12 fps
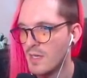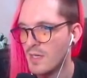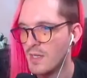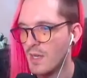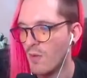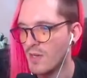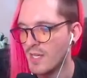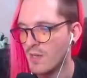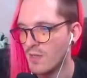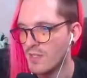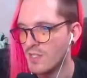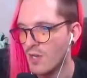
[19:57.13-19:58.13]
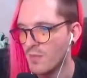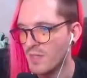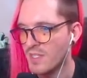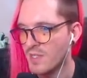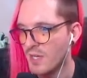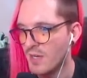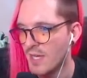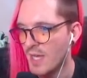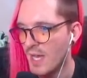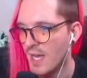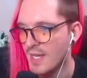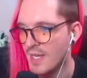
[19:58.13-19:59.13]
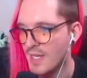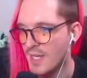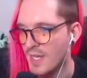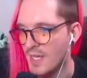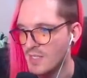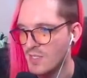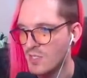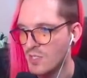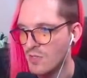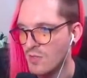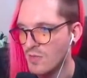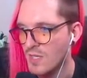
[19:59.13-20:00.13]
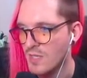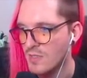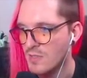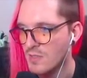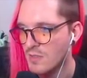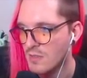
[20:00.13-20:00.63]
I wanted to kill all these harpies so I can get to this.